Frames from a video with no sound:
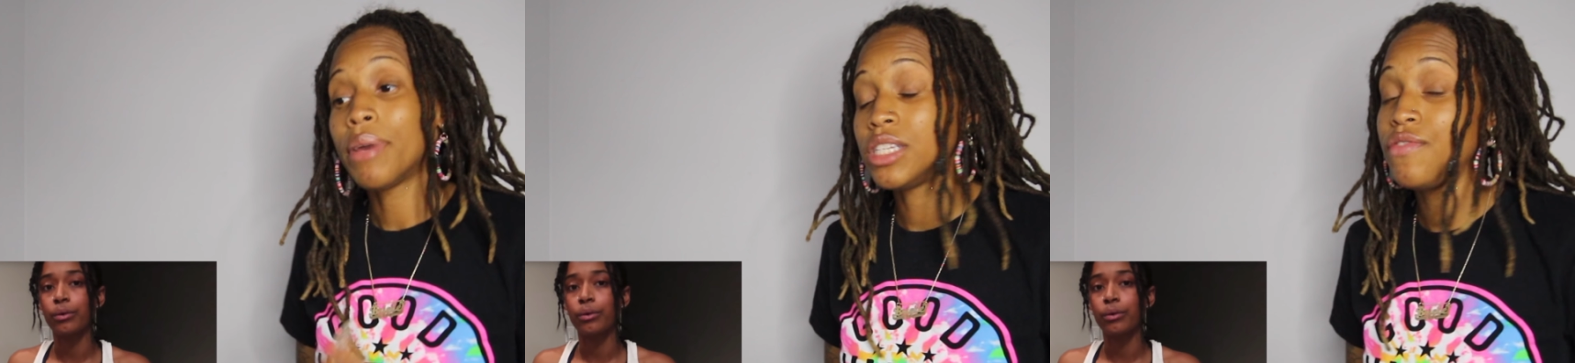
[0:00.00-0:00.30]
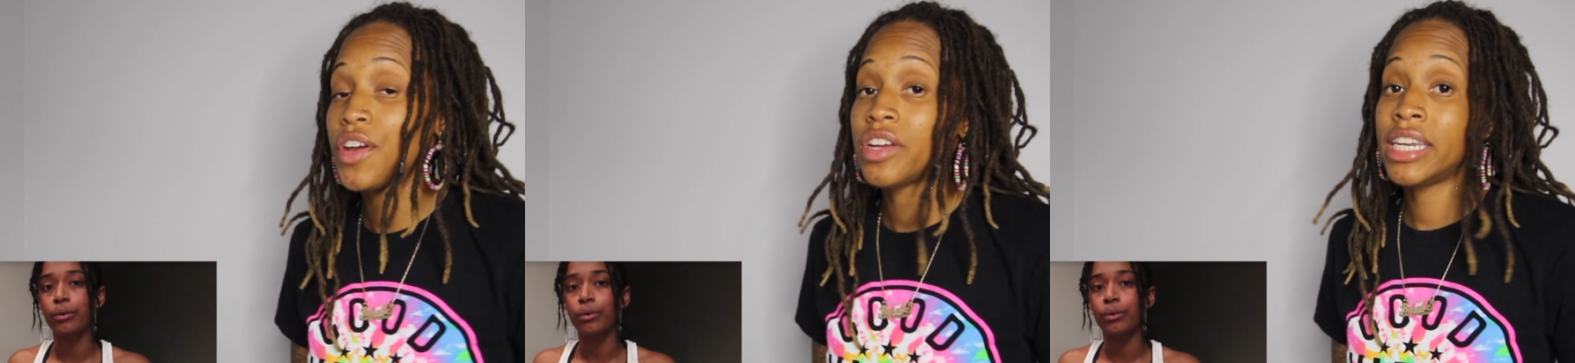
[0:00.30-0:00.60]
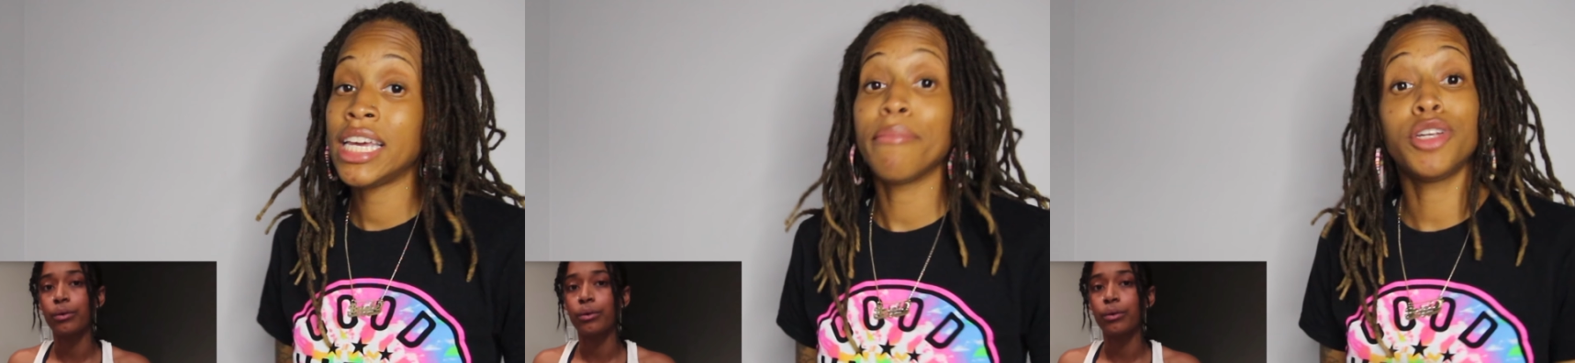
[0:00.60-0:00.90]
Speaker 1: But it's very
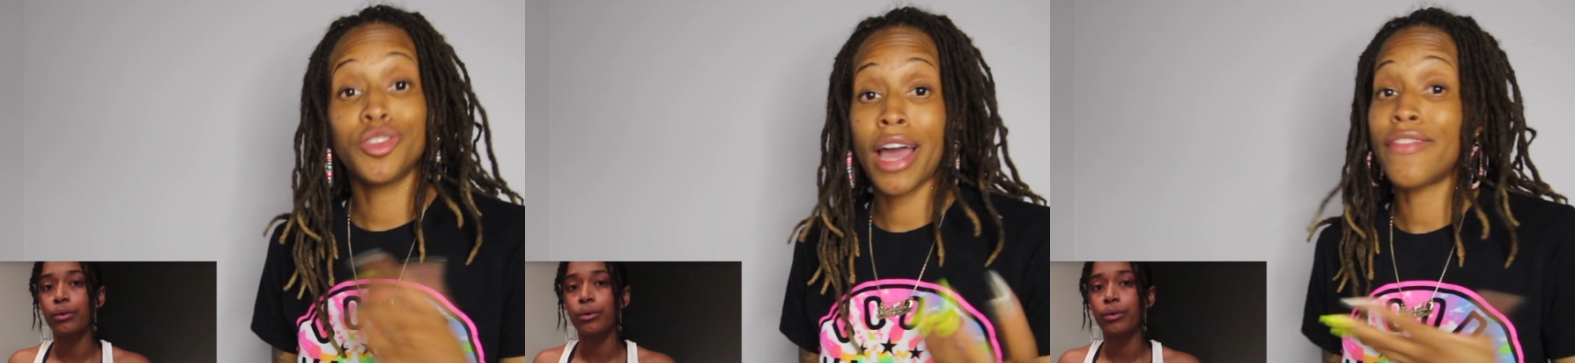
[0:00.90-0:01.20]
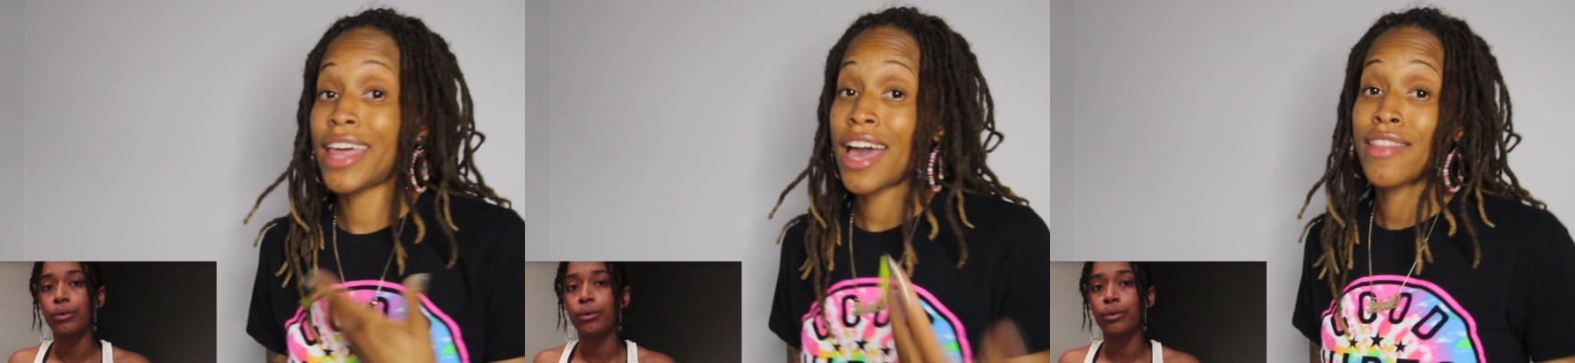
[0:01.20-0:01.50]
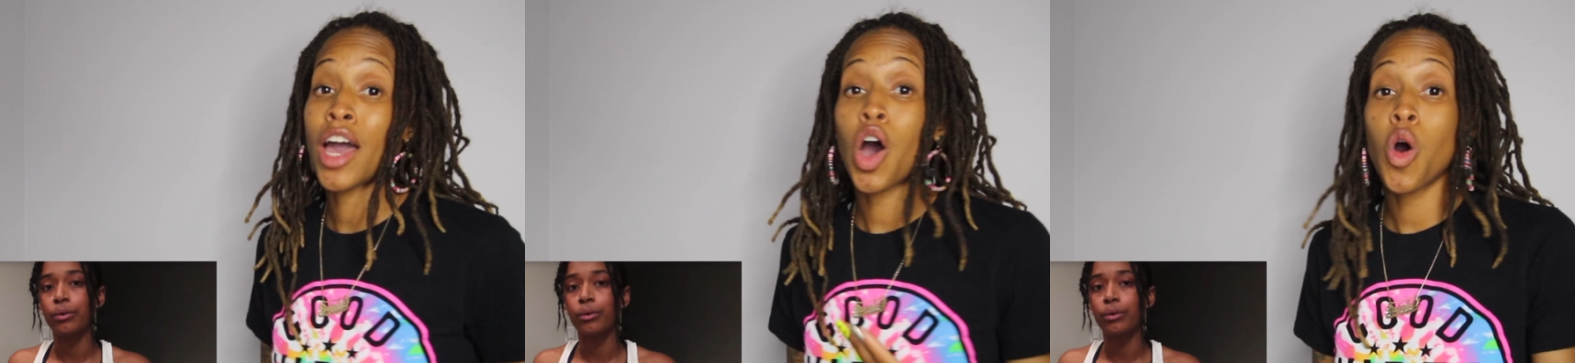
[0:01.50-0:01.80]
deep. But you have to
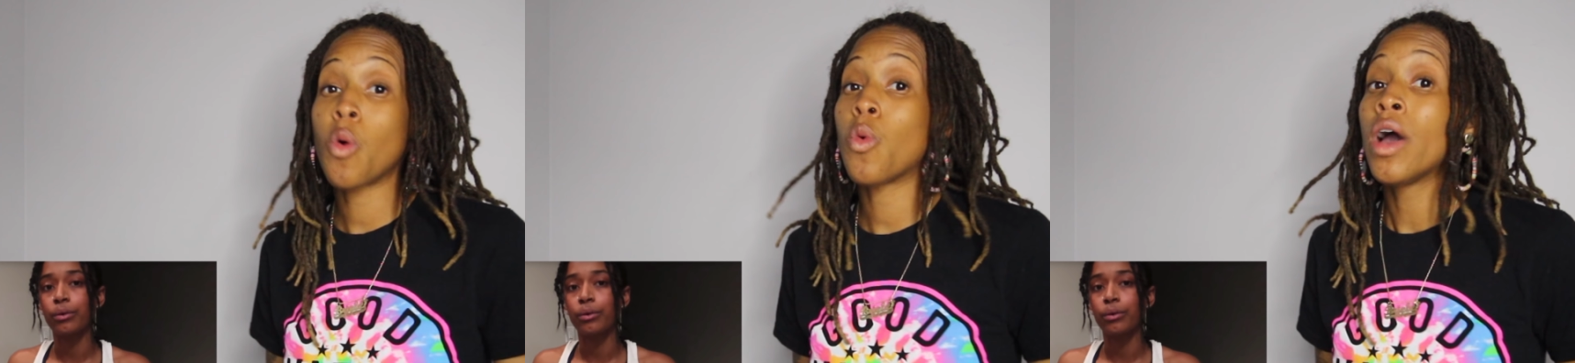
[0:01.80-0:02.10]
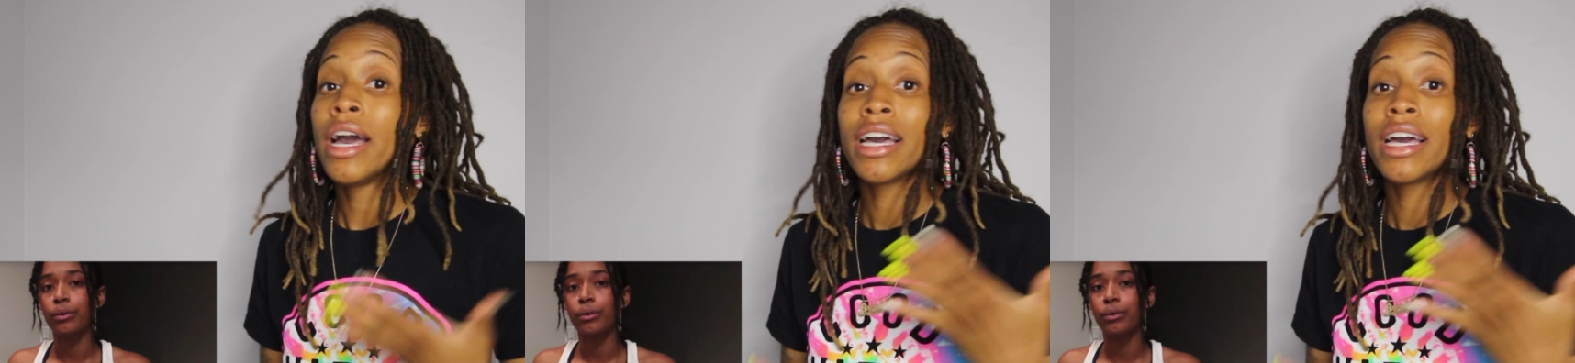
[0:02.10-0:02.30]
have that own